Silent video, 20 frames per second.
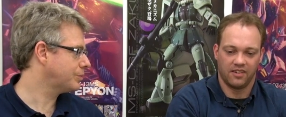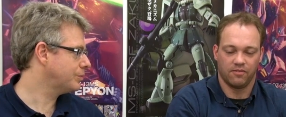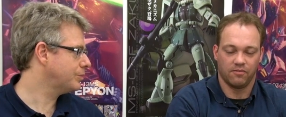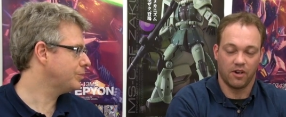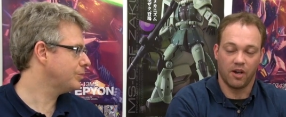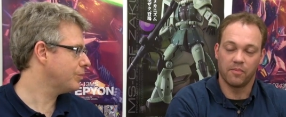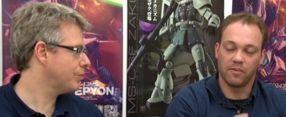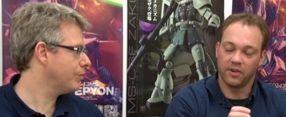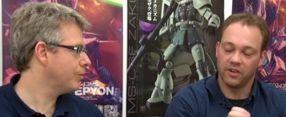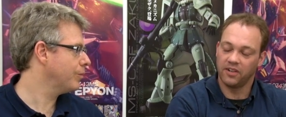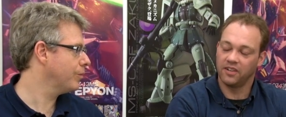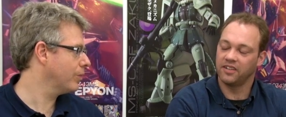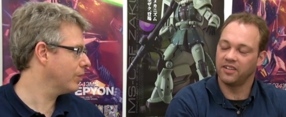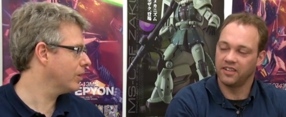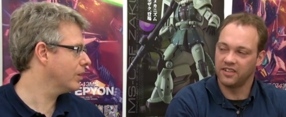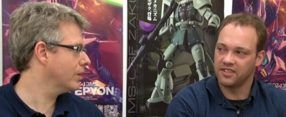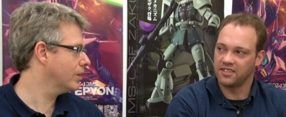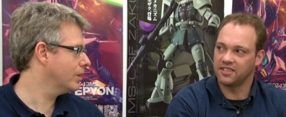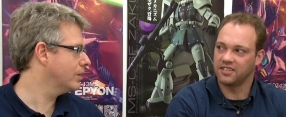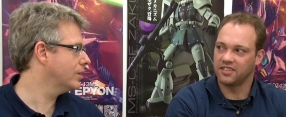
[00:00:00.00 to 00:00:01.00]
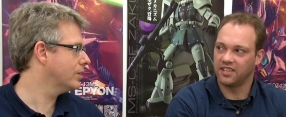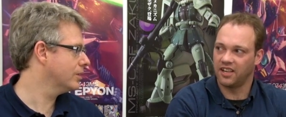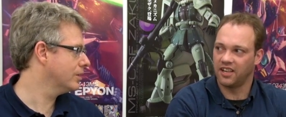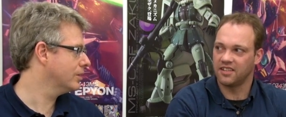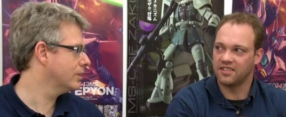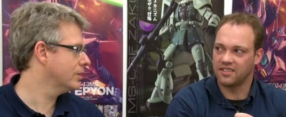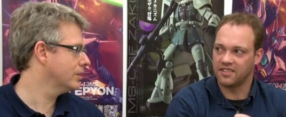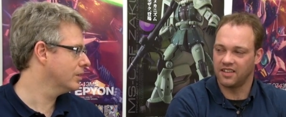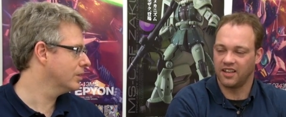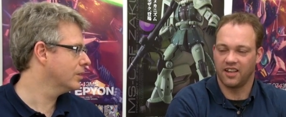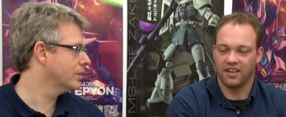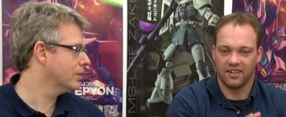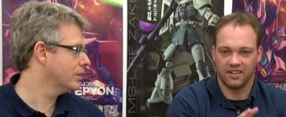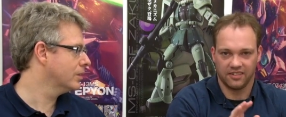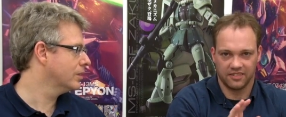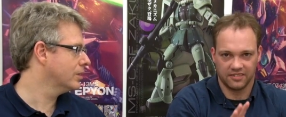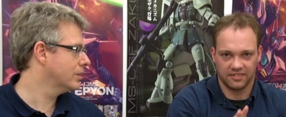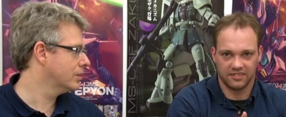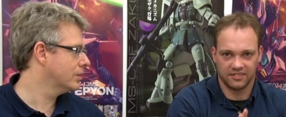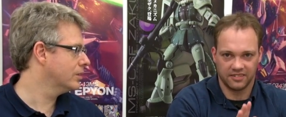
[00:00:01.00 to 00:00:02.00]
Speaker 1: rubber, there is a chance that
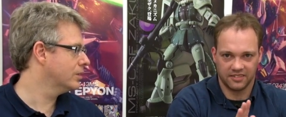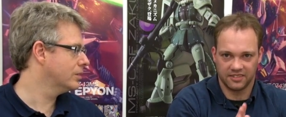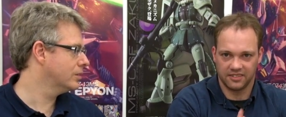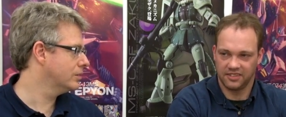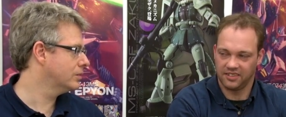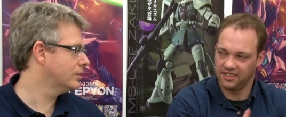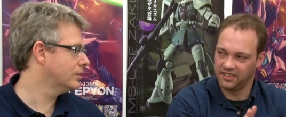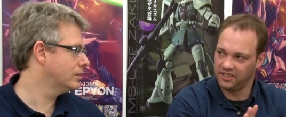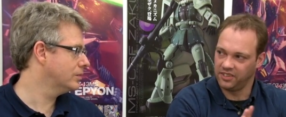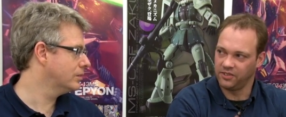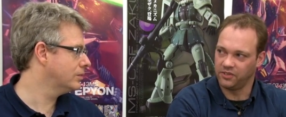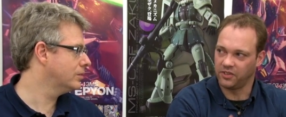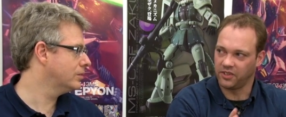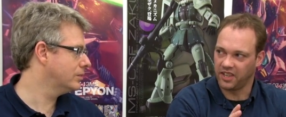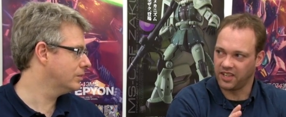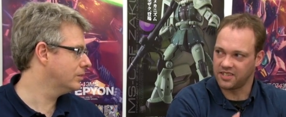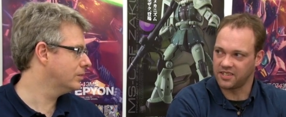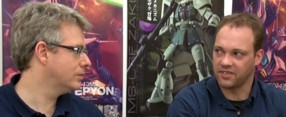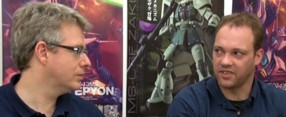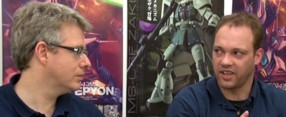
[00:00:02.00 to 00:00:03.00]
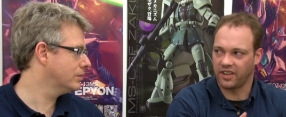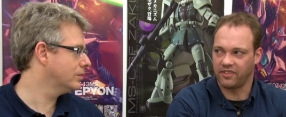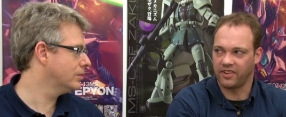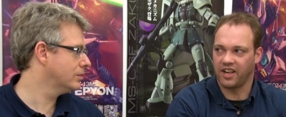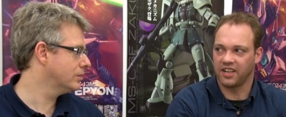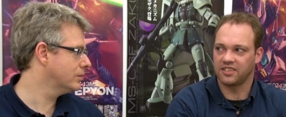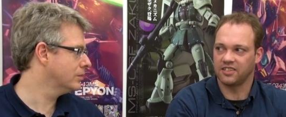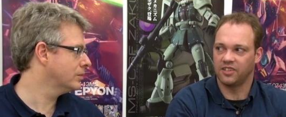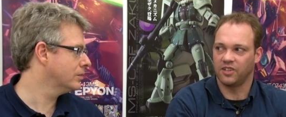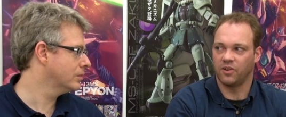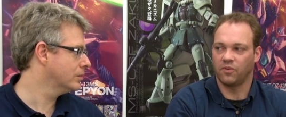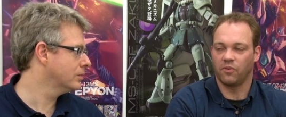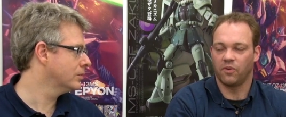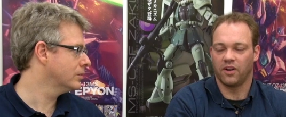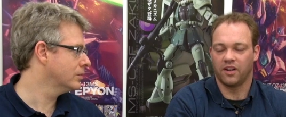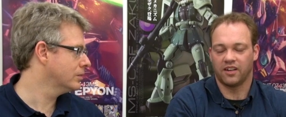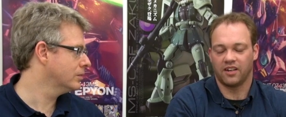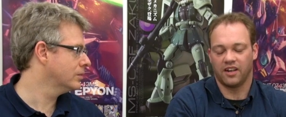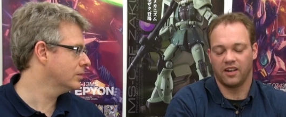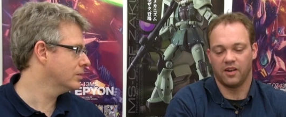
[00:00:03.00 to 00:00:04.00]
you will get some kind of reaction you don't
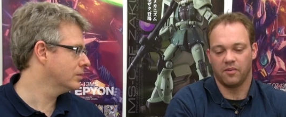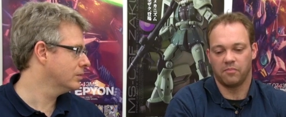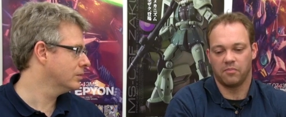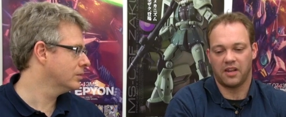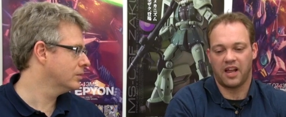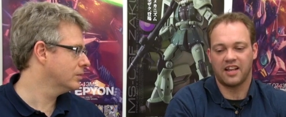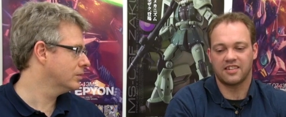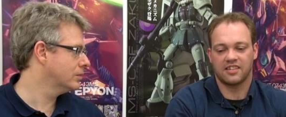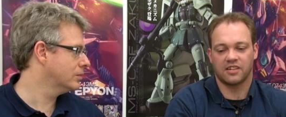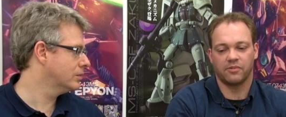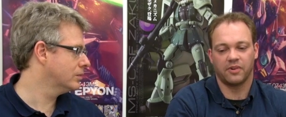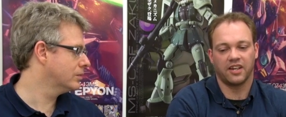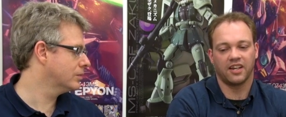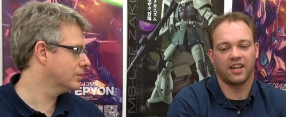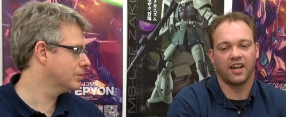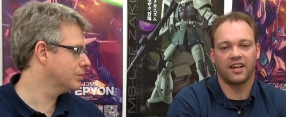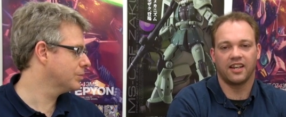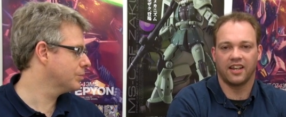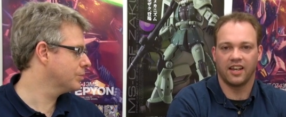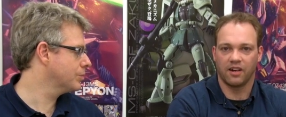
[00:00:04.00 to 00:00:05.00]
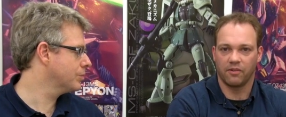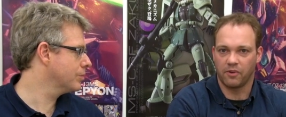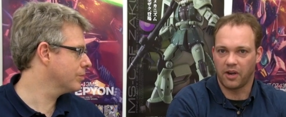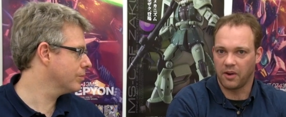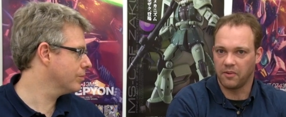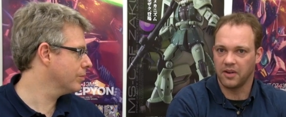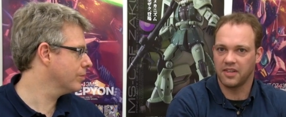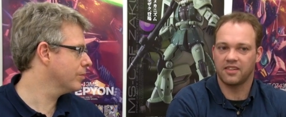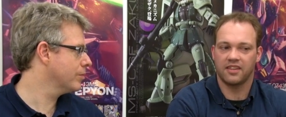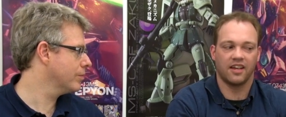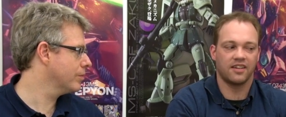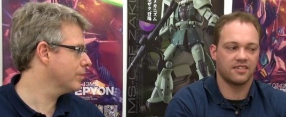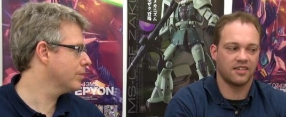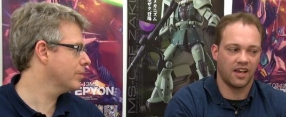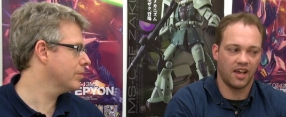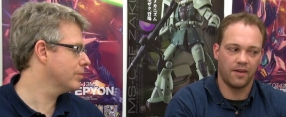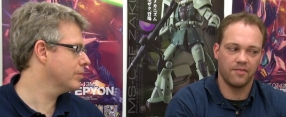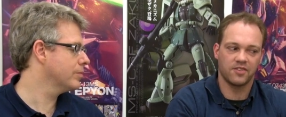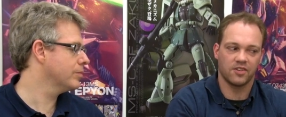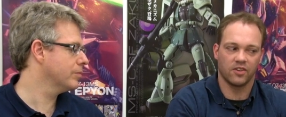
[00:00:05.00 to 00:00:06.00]
want. And the plastic we can kind of get away with at
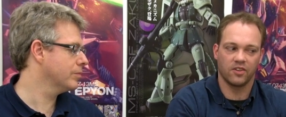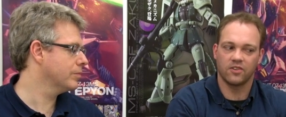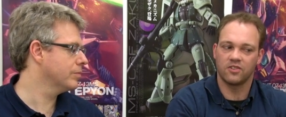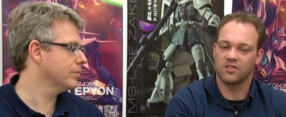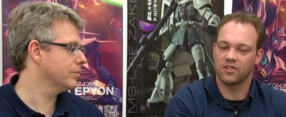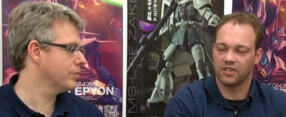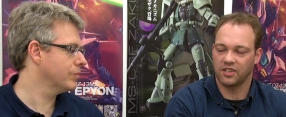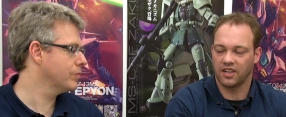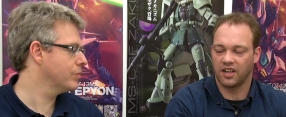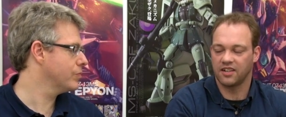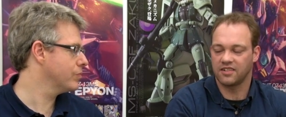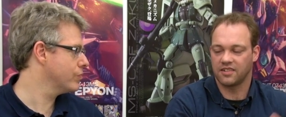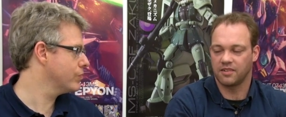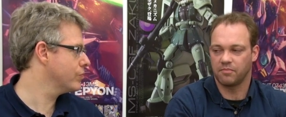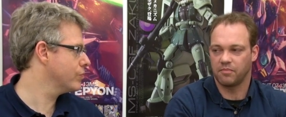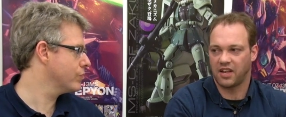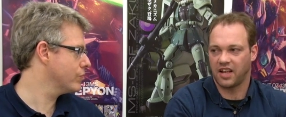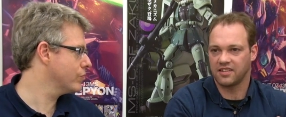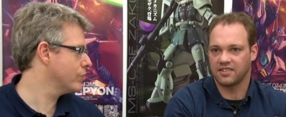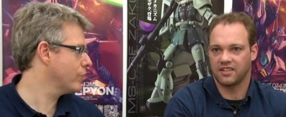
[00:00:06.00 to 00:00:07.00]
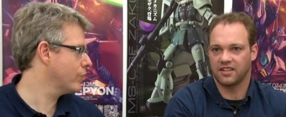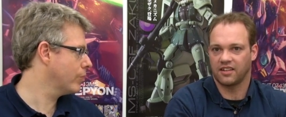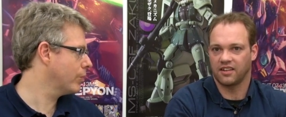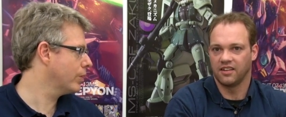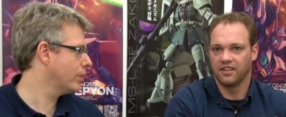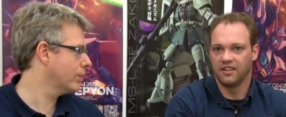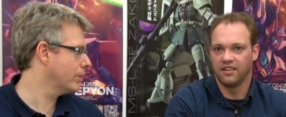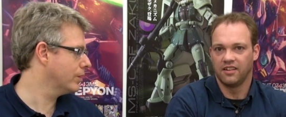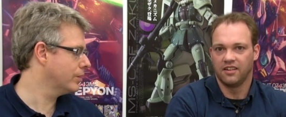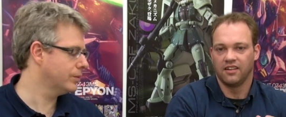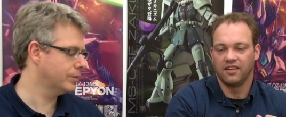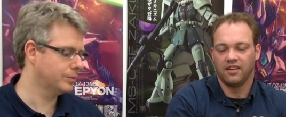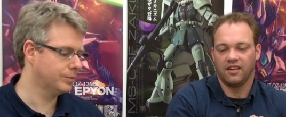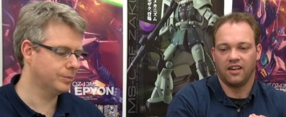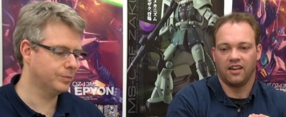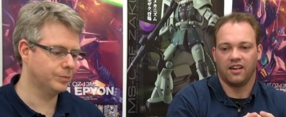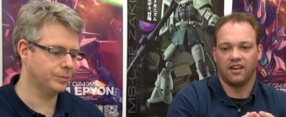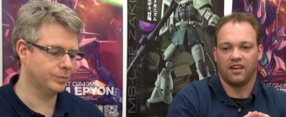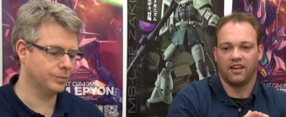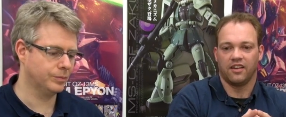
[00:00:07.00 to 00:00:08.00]
times, although certain kinds of plastic
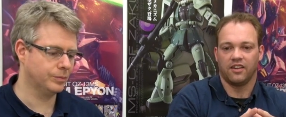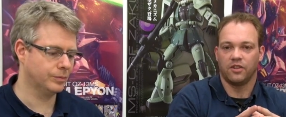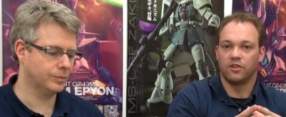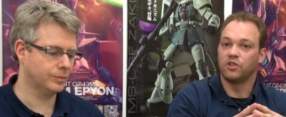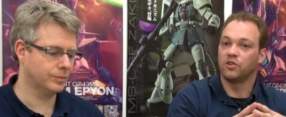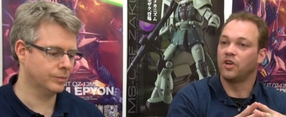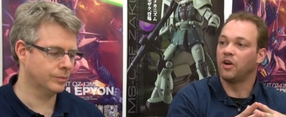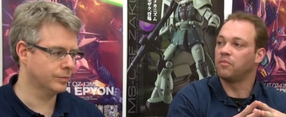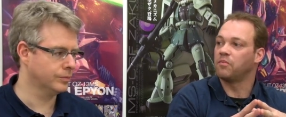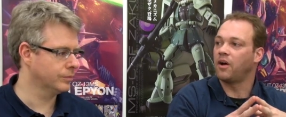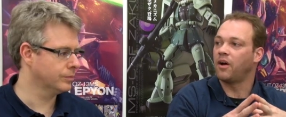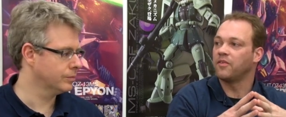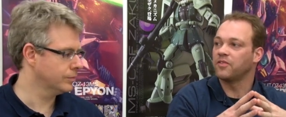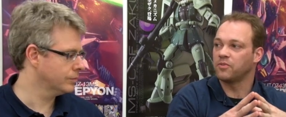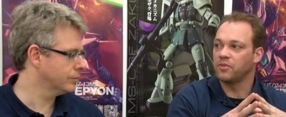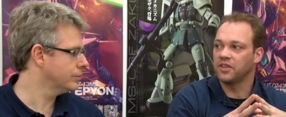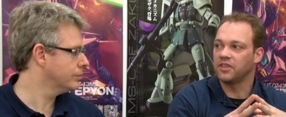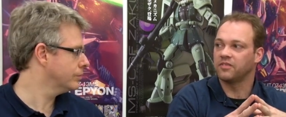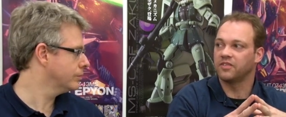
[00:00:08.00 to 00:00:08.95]
you do have problems with